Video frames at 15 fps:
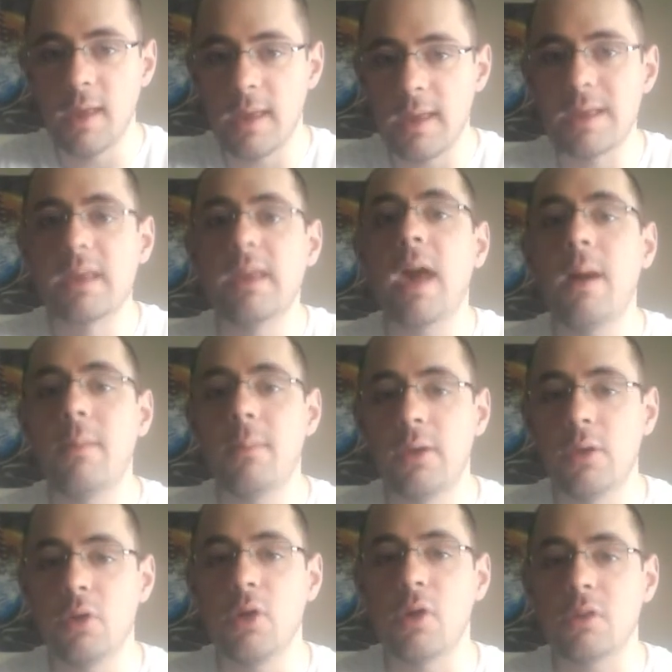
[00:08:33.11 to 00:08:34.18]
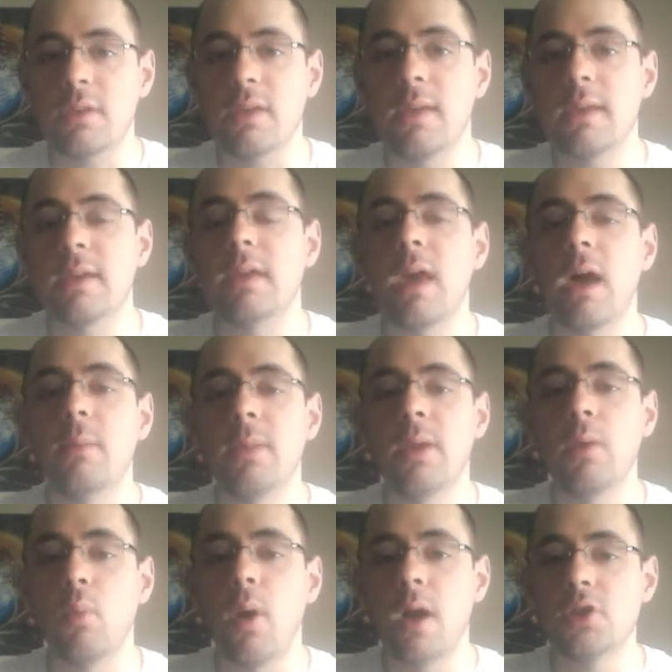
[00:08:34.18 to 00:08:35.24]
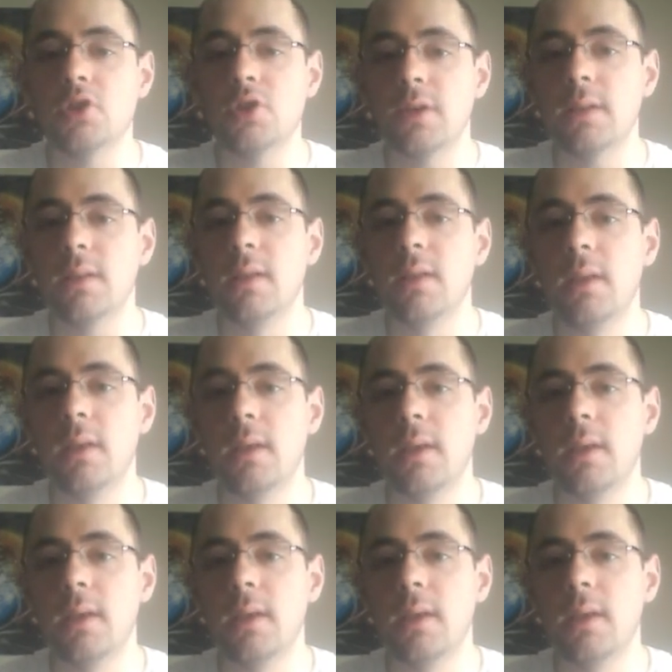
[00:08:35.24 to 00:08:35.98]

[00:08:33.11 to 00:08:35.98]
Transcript: It got me hooked. It got me watching.